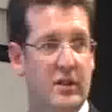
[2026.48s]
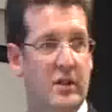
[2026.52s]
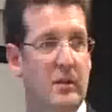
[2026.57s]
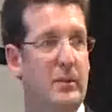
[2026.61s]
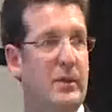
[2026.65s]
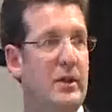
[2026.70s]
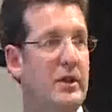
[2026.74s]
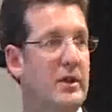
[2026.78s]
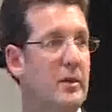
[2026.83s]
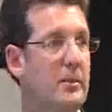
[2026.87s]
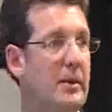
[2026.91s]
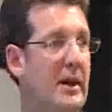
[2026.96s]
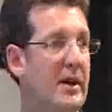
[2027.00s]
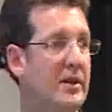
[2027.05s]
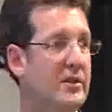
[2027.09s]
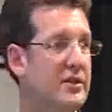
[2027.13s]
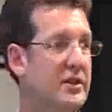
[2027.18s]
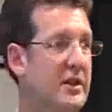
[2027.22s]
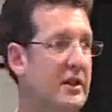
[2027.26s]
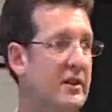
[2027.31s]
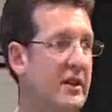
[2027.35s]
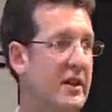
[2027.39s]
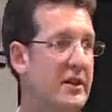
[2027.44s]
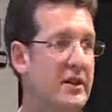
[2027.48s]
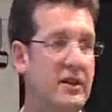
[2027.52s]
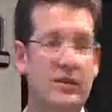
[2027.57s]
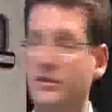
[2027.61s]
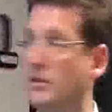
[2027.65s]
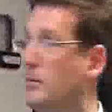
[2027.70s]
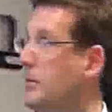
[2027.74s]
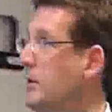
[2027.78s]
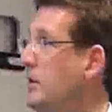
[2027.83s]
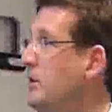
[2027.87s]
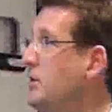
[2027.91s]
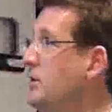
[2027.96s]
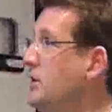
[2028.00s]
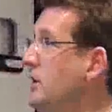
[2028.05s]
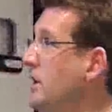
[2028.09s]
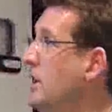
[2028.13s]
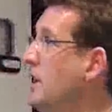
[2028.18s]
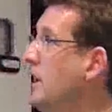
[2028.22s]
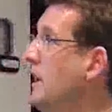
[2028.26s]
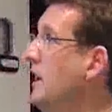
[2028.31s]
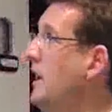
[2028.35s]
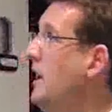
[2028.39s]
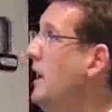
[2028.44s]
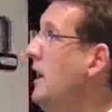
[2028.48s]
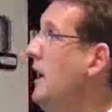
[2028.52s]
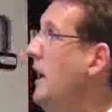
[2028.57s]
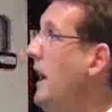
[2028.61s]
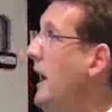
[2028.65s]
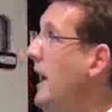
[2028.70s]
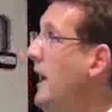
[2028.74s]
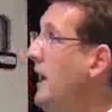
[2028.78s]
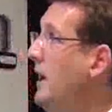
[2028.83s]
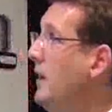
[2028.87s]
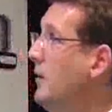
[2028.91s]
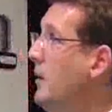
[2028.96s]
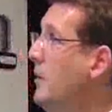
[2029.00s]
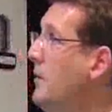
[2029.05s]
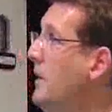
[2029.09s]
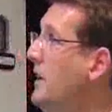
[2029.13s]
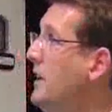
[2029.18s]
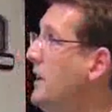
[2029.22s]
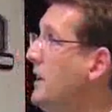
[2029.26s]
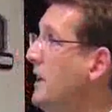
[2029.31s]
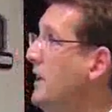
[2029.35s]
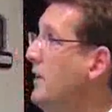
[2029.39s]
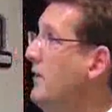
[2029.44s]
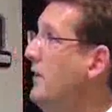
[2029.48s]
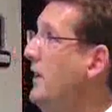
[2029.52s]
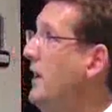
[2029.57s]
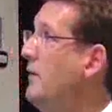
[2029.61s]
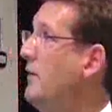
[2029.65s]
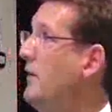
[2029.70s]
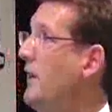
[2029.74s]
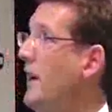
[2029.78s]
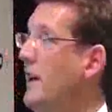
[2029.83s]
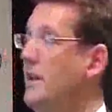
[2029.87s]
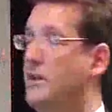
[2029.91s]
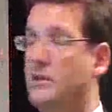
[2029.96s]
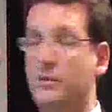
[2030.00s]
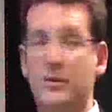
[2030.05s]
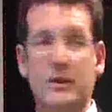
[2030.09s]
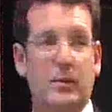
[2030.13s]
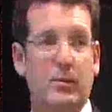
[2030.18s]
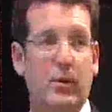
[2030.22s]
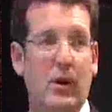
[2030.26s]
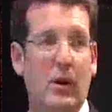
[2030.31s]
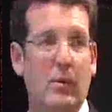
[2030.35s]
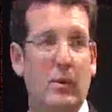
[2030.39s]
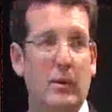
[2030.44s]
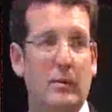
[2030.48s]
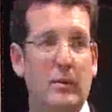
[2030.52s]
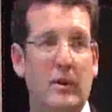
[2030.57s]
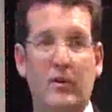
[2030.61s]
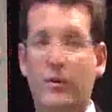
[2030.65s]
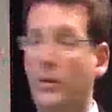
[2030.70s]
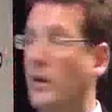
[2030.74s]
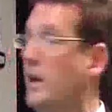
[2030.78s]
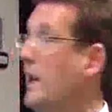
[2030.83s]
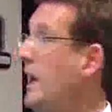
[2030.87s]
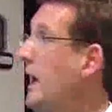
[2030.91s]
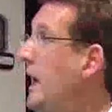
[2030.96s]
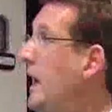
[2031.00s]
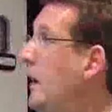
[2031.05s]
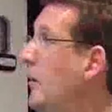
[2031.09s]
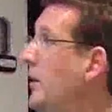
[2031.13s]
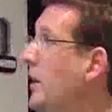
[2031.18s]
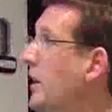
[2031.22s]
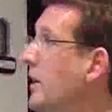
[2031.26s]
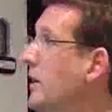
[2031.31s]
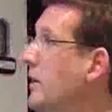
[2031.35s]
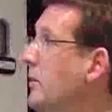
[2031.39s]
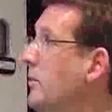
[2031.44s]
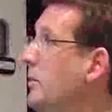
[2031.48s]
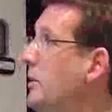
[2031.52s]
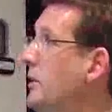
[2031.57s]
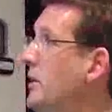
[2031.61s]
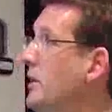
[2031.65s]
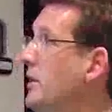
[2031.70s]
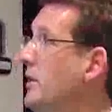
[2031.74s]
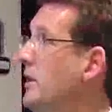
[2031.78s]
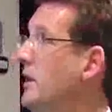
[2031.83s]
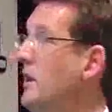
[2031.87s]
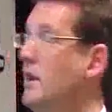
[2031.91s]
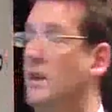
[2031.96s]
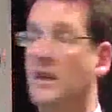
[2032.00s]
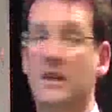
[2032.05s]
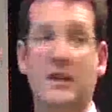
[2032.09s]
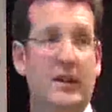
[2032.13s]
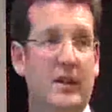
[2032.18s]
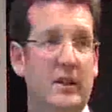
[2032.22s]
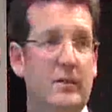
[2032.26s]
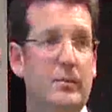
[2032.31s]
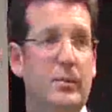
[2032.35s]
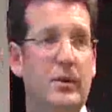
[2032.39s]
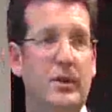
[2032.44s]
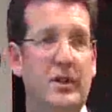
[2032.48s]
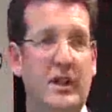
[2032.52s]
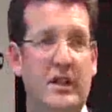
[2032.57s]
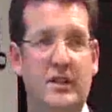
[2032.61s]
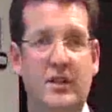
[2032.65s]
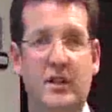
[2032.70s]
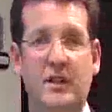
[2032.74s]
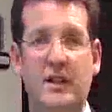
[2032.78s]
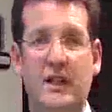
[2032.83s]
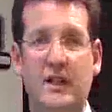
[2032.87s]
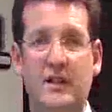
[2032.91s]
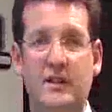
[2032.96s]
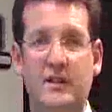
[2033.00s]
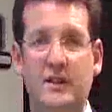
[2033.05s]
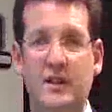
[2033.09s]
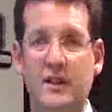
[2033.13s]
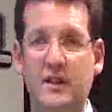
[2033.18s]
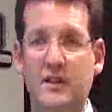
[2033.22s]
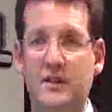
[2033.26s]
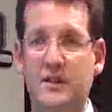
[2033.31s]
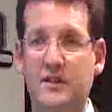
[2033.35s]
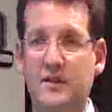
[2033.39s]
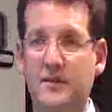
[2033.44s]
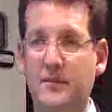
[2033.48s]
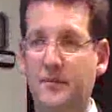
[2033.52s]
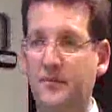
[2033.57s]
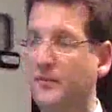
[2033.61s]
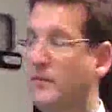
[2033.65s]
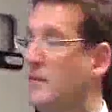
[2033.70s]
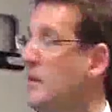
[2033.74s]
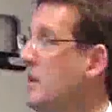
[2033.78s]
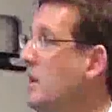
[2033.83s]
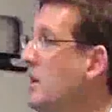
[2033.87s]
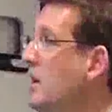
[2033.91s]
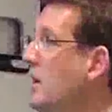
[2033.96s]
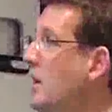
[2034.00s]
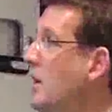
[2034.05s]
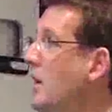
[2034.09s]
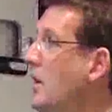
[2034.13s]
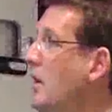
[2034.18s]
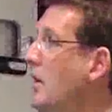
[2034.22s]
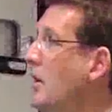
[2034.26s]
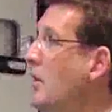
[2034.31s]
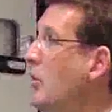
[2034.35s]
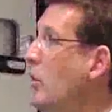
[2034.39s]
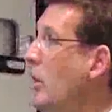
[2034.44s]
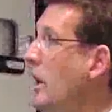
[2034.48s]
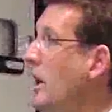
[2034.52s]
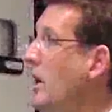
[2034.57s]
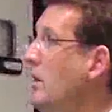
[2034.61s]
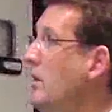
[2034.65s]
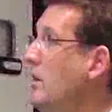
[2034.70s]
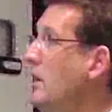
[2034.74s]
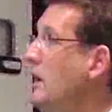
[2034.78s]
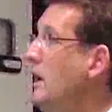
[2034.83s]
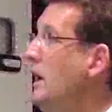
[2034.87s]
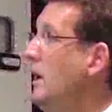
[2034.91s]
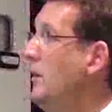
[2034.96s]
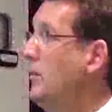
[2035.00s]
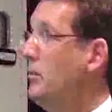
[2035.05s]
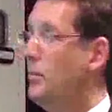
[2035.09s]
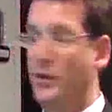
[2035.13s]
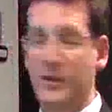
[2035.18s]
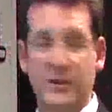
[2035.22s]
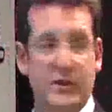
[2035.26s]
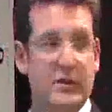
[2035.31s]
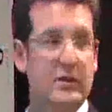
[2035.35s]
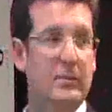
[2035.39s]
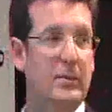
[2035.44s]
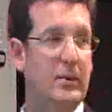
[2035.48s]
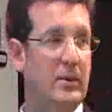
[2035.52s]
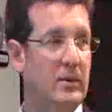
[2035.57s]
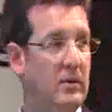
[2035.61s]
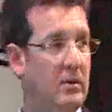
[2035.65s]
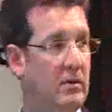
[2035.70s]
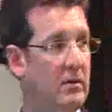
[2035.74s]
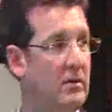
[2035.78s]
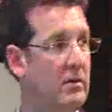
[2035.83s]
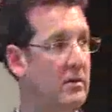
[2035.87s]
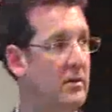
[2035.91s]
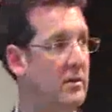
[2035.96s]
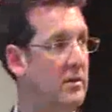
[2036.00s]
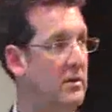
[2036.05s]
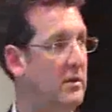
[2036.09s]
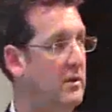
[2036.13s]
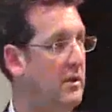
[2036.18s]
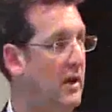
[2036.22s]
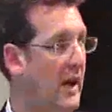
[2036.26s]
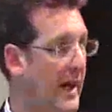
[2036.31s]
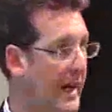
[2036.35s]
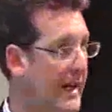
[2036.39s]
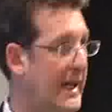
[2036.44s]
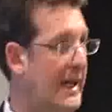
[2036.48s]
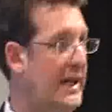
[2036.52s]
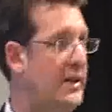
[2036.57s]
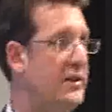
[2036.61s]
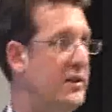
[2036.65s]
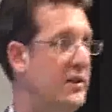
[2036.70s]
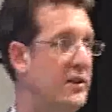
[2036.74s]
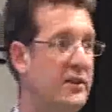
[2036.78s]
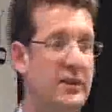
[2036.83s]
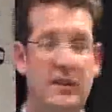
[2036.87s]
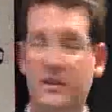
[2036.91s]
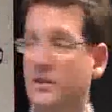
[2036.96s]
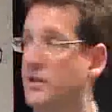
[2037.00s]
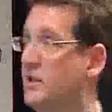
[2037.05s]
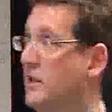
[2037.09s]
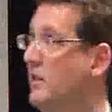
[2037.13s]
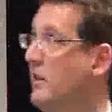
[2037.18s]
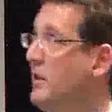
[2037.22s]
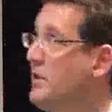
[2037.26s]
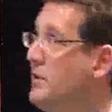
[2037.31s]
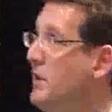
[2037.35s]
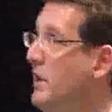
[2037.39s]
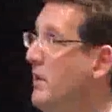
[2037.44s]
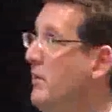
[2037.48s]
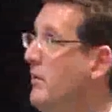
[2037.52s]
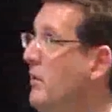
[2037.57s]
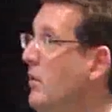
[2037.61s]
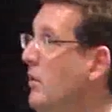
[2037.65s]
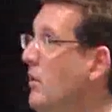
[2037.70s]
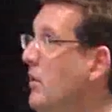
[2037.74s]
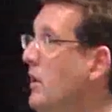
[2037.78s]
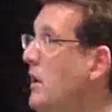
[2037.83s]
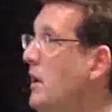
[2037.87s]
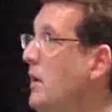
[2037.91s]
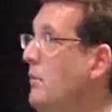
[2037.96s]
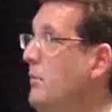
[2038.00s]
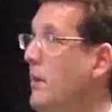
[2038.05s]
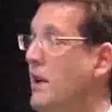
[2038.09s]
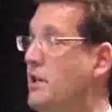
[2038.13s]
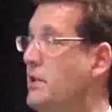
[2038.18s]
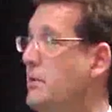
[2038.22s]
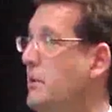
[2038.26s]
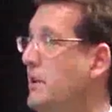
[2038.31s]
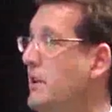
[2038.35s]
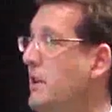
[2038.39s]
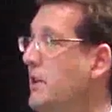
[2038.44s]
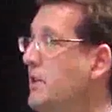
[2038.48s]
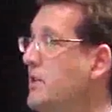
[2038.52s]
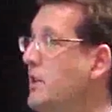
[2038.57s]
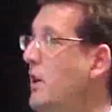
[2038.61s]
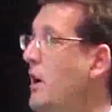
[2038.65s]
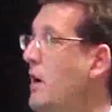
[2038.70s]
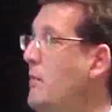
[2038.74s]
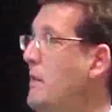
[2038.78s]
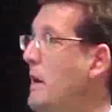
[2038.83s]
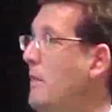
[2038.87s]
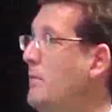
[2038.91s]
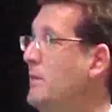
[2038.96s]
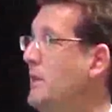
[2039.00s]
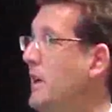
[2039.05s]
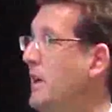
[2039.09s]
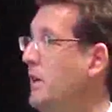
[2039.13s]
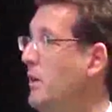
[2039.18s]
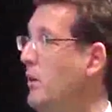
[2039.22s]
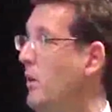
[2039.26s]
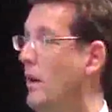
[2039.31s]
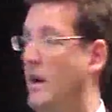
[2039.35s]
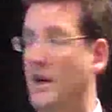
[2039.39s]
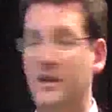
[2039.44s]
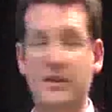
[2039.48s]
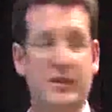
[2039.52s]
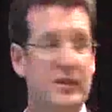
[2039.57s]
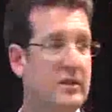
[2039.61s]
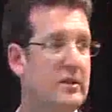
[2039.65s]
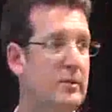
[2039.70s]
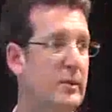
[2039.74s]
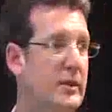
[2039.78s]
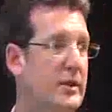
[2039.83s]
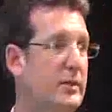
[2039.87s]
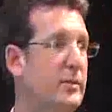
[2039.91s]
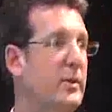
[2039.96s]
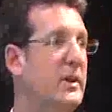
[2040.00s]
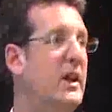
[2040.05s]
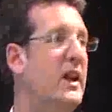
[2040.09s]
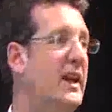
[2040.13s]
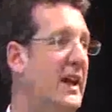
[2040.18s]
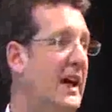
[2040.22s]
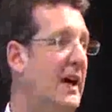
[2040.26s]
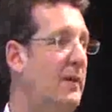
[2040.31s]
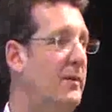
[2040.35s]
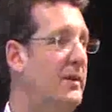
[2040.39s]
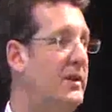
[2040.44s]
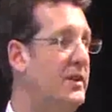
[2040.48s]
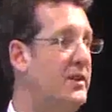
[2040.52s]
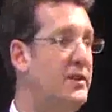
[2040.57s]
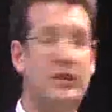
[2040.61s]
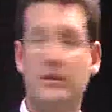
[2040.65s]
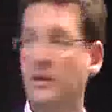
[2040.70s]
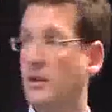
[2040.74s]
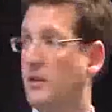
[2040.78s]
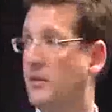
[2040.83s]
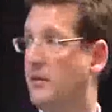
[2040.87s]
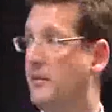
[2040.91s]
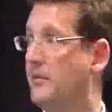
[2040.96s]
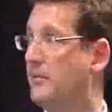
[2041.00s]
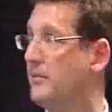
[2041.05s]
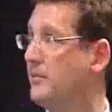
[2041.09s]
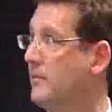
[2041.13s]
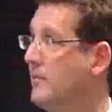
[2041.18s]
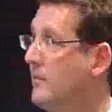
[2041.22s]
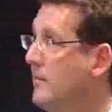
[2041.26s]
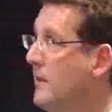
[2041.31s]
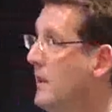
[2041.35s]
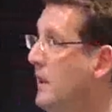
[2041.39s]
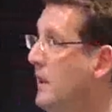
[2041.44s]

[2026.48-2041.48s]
use it to compute a posterior distribution? And I'm immediately then faced with the problem of, well, how would I compute these prediction densities? Well, in principle, I can do this. There are general measurement and time update equations which will allow me to do it.